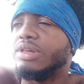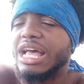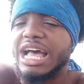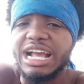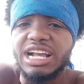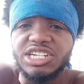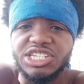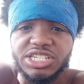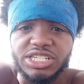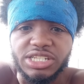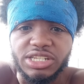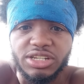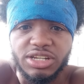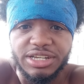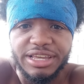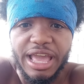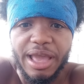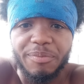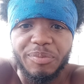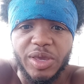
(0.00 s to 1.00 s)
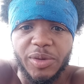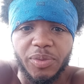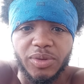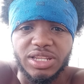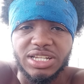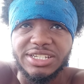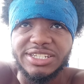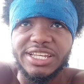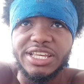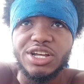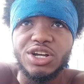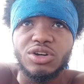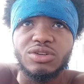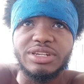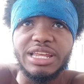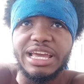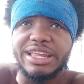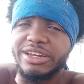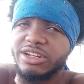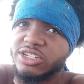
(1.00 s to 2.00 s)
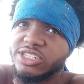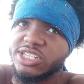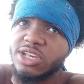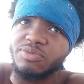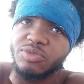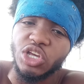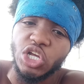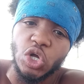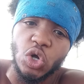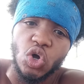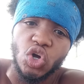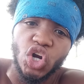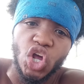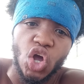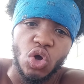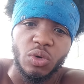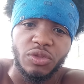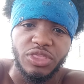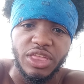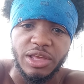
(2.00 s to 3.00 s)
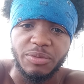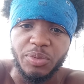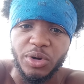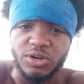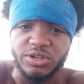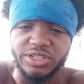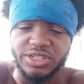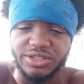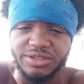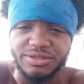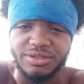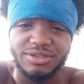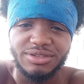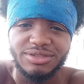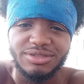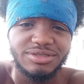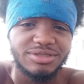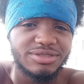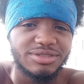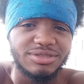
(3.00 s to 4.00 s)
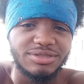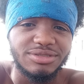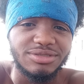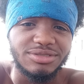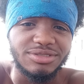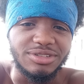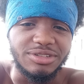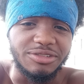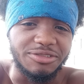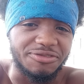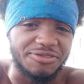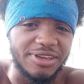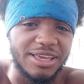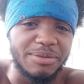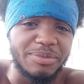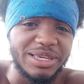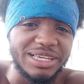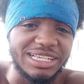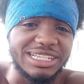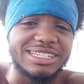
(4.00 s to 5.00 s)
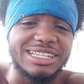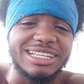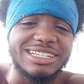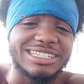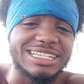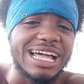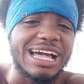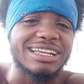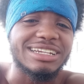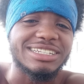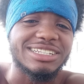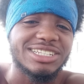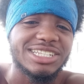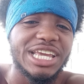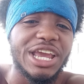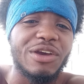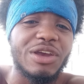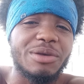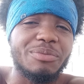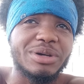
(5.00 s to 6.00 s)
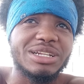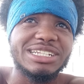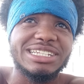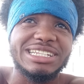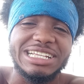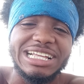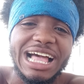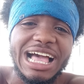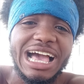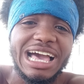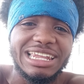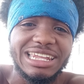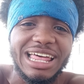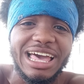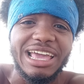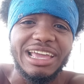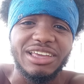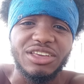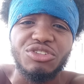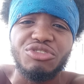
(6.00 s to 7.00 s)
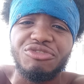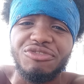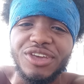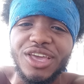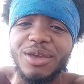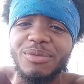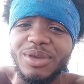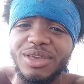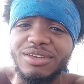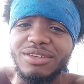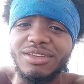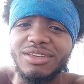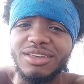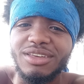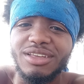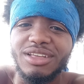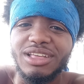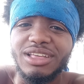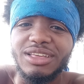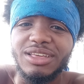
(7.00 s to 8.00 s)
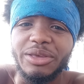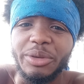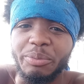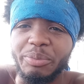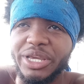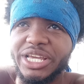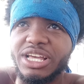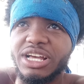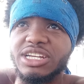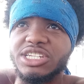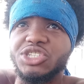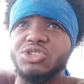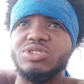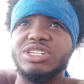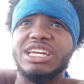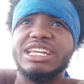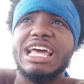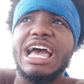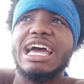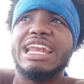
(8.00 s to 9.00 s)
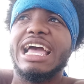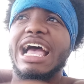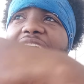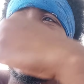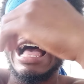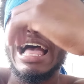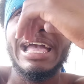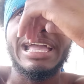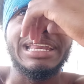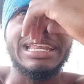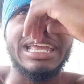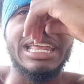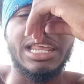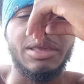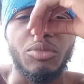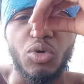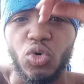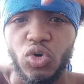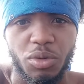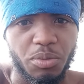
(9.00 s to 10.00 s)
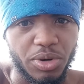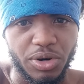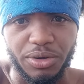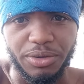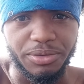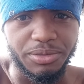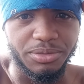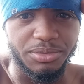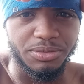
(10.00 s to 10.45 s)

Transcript: I could just look at people and tell that there's something going on with that person. You feel me? It's, it's kind of scary, but it's godlike. You feel me? Because you cannot hide anymore, bro.